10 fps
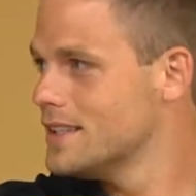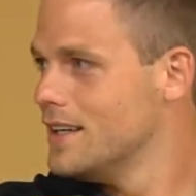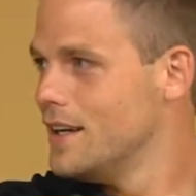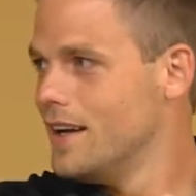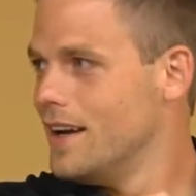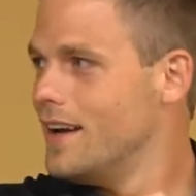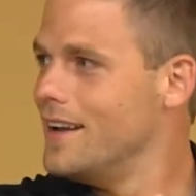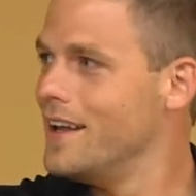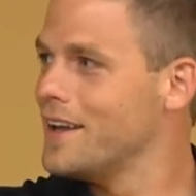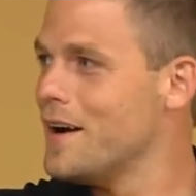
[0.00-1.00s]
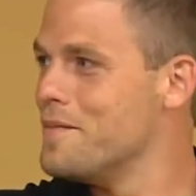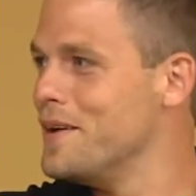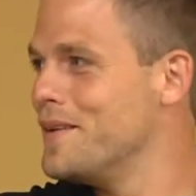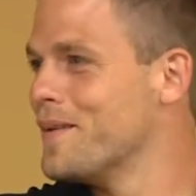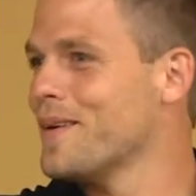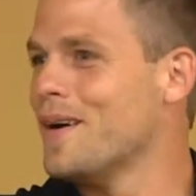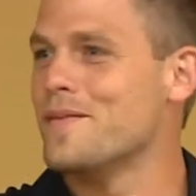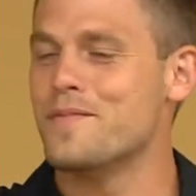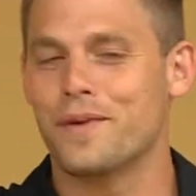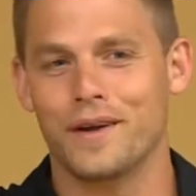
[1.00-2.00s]
and they come in and we're out
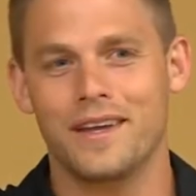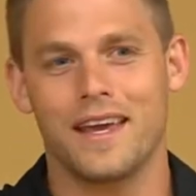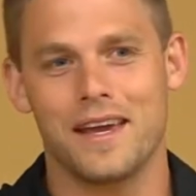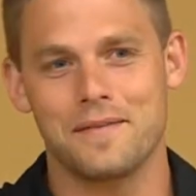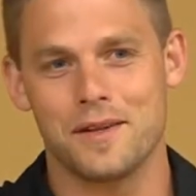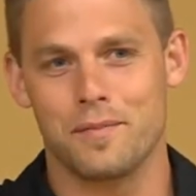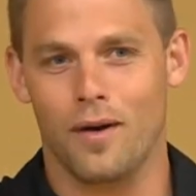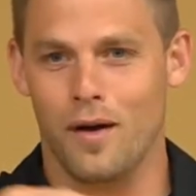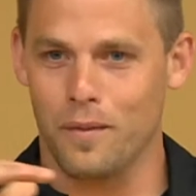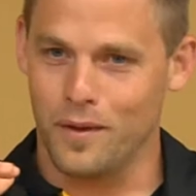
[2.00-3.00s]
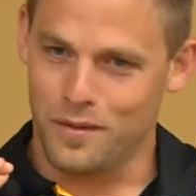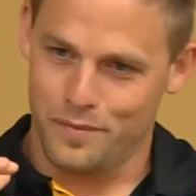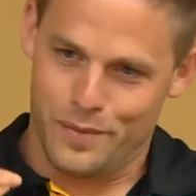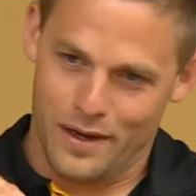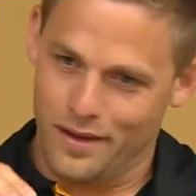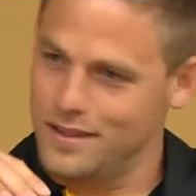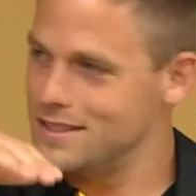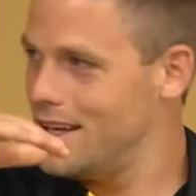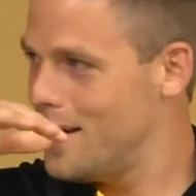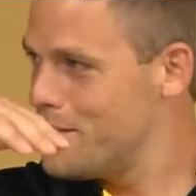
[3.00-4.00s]
in pregame, and the ball will barely
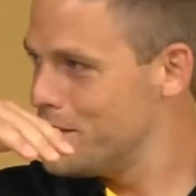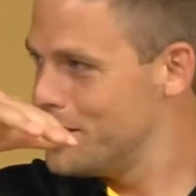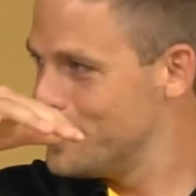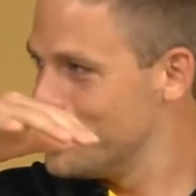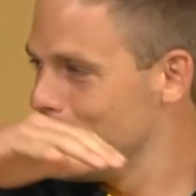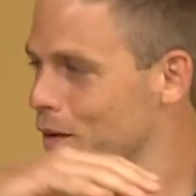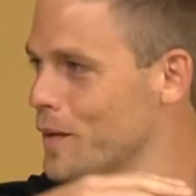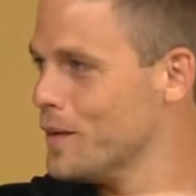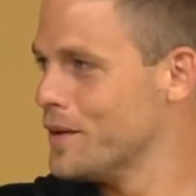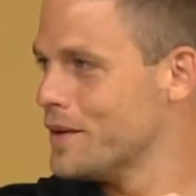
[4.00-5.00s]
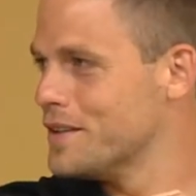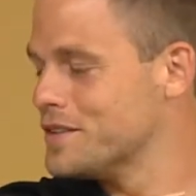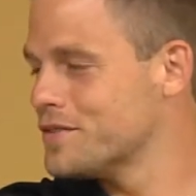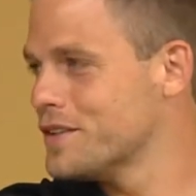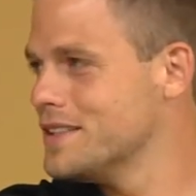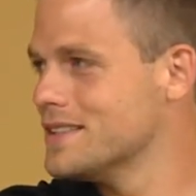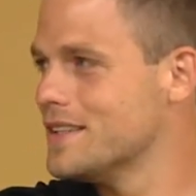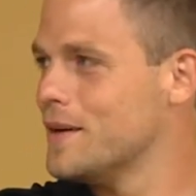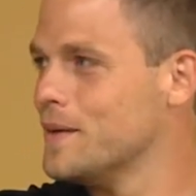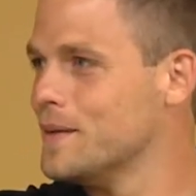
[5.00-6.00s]
stay up in your, your holder, and it's freezing
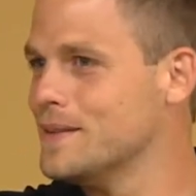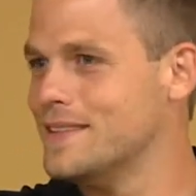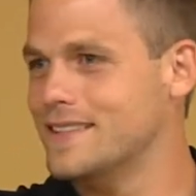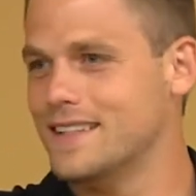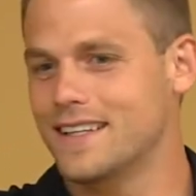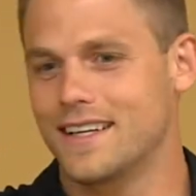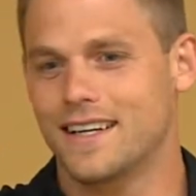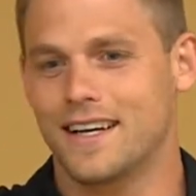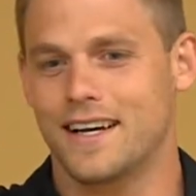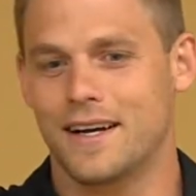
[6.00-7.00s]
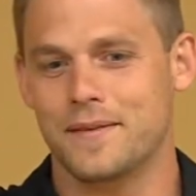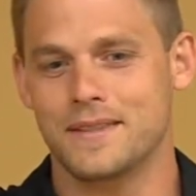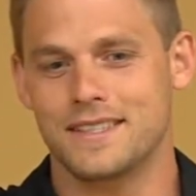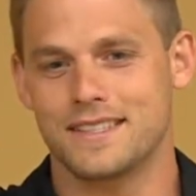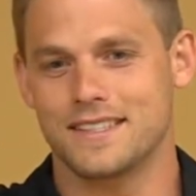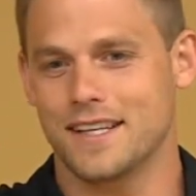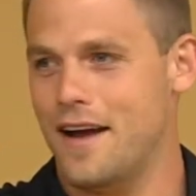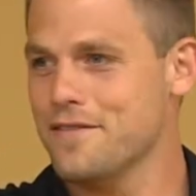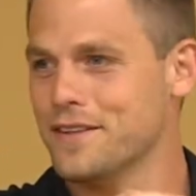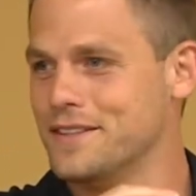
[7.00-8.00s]
cold. And um, it's
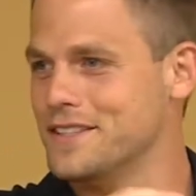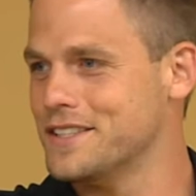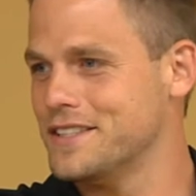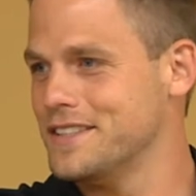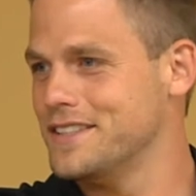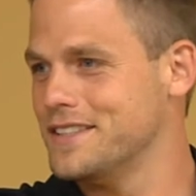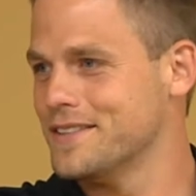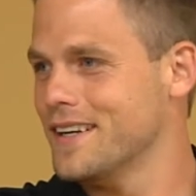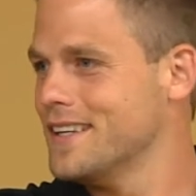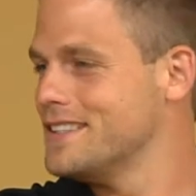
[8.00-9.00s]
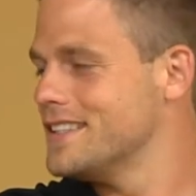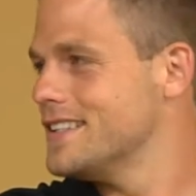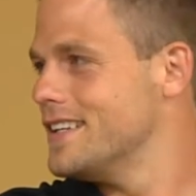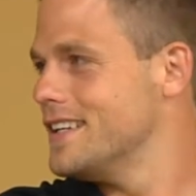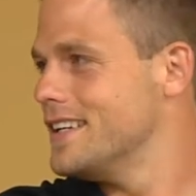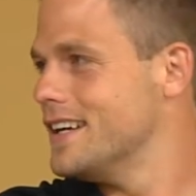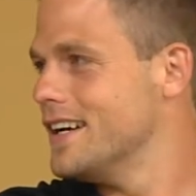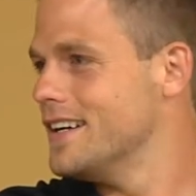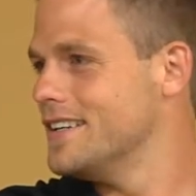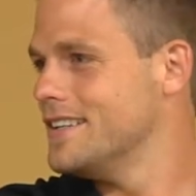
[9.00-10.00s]
I've learned just to, to relish it and,
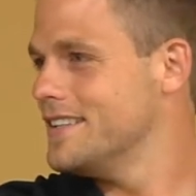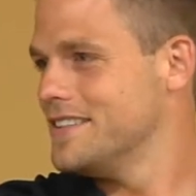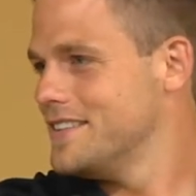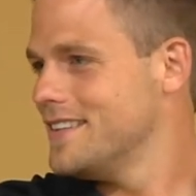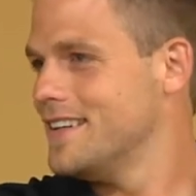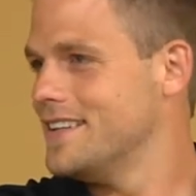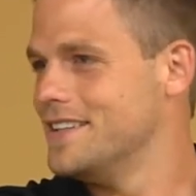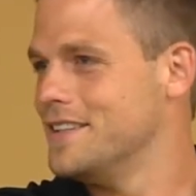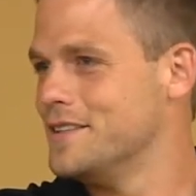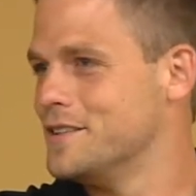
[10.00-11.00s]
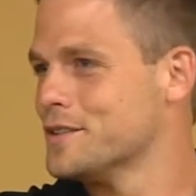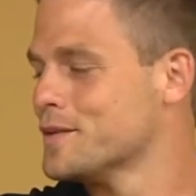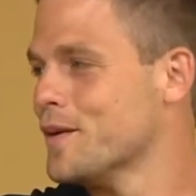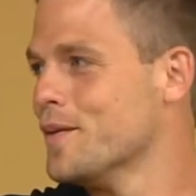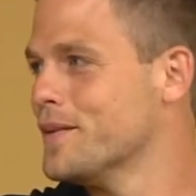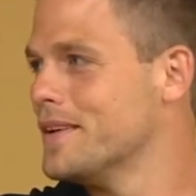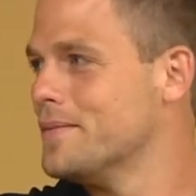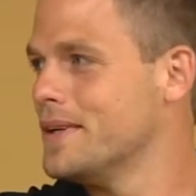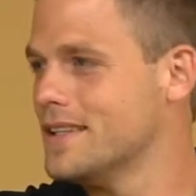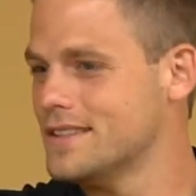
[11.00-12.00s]
uh, and and just roll with it
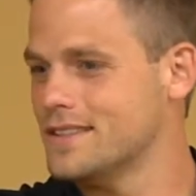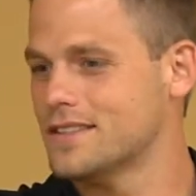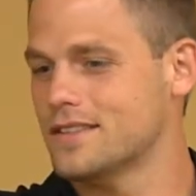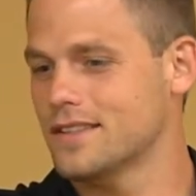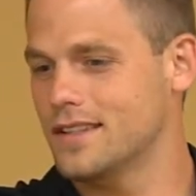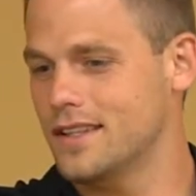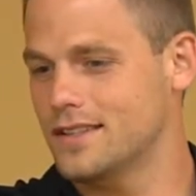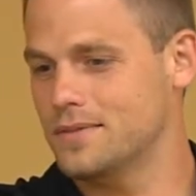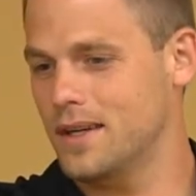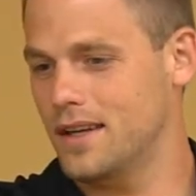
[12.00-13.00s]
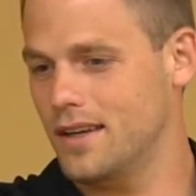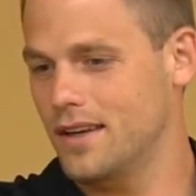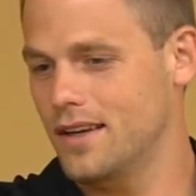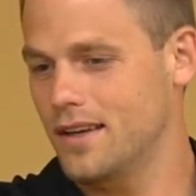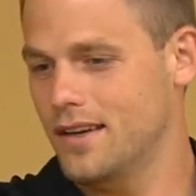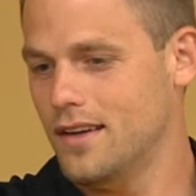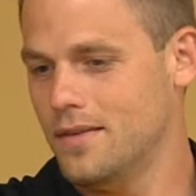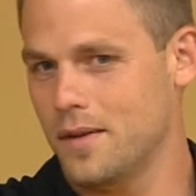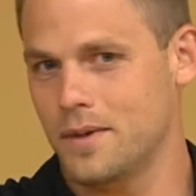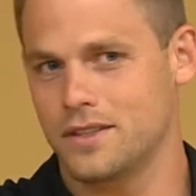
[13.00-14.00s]
because it certainly does make
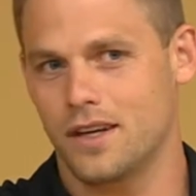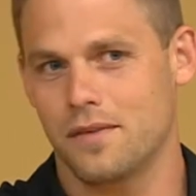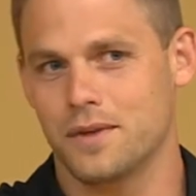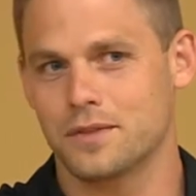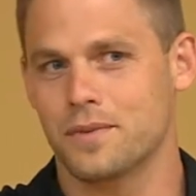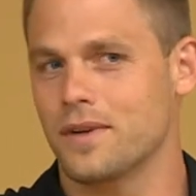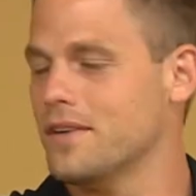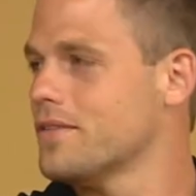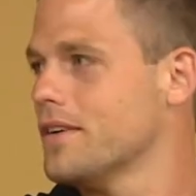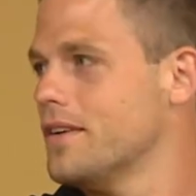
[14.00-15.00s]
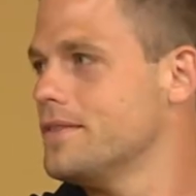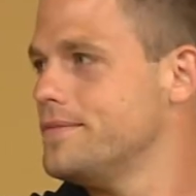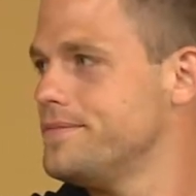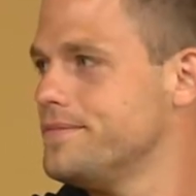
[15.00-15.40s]
make my job much more difficult.